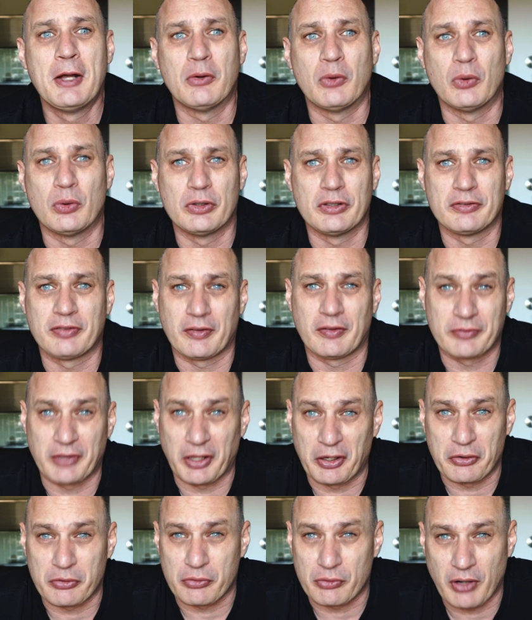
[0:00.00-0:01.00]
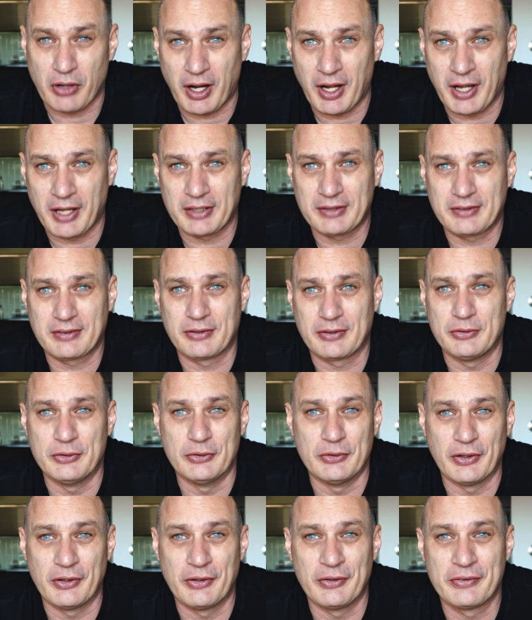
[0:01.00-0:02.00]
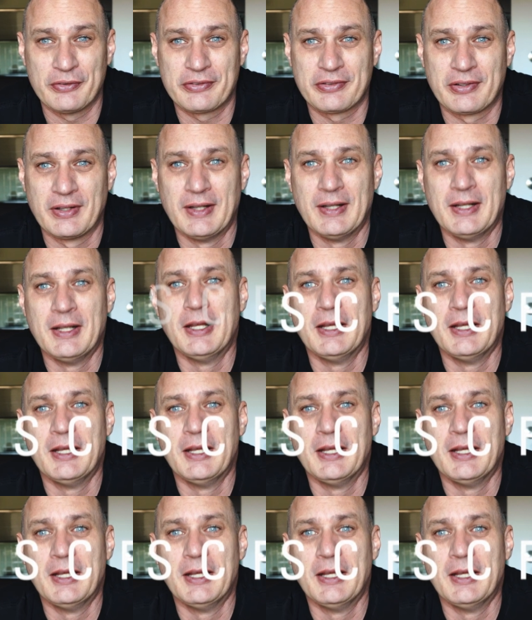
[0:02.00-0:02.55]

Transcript: or if I've done it right, who knows.